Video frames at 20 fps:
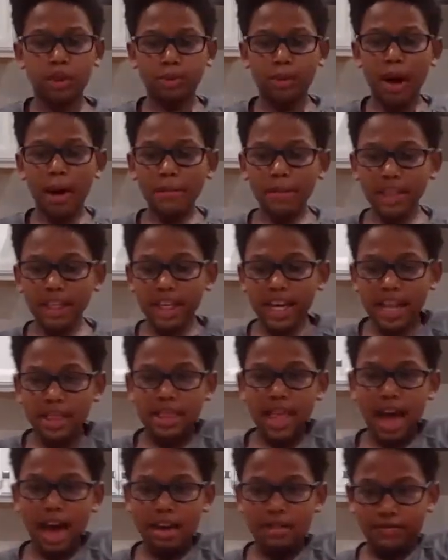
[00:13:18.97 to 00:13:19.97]
probably
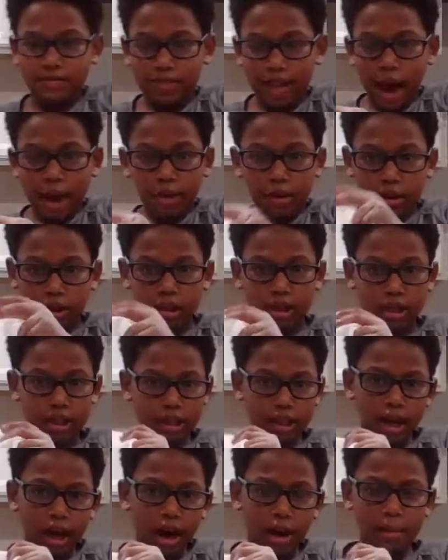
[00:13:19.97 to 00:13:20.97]
get that flour
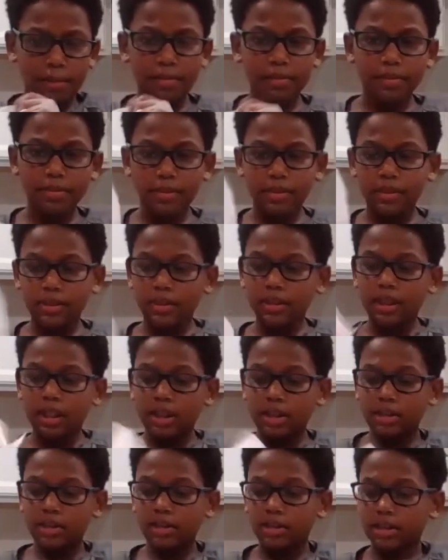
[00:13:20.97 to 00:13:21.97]
cleaned up.
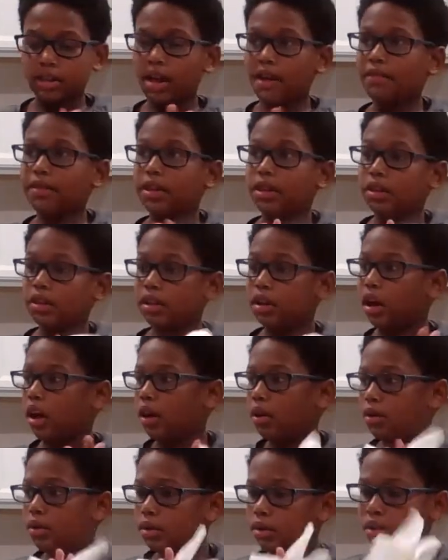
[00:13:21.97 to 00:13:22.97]
Oh,
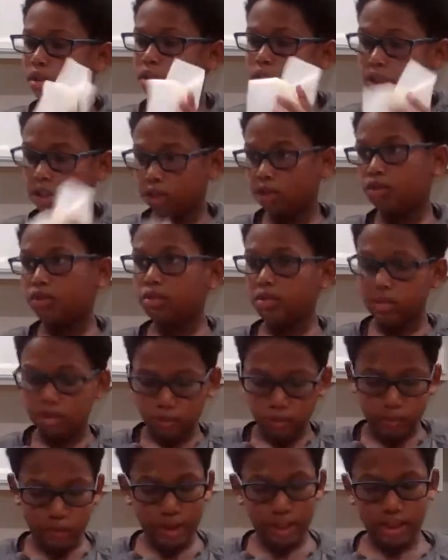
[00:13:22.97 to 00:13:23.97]
you
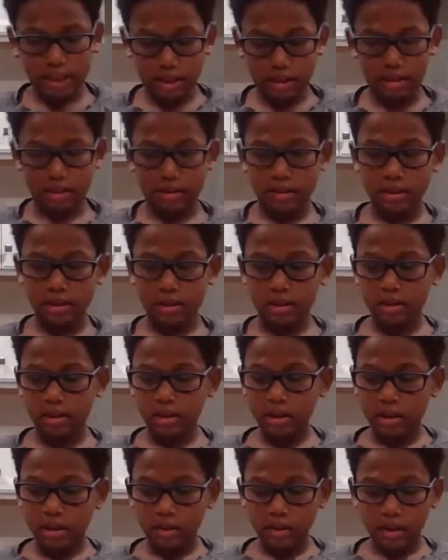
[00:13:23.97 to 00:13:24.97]
want
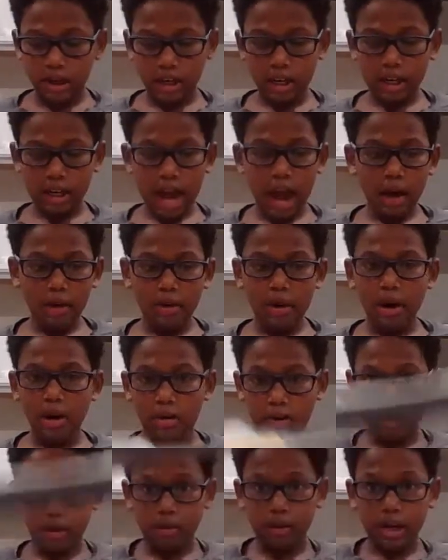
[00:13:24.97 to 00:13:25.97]
it now?
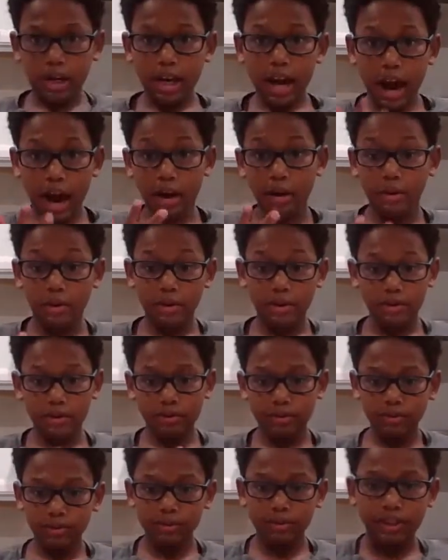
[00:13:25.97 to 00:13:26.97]
Oh, you want it now?
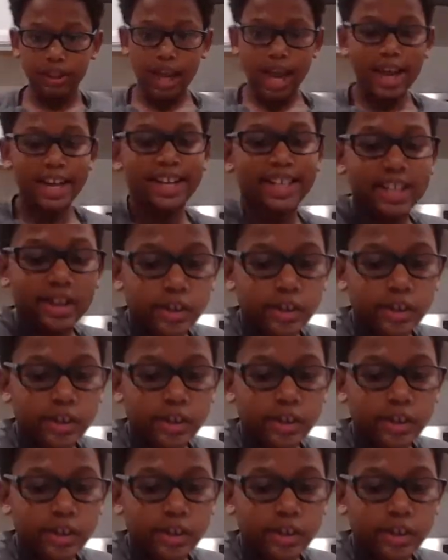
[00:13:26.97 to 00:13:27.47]
Yes. Okay.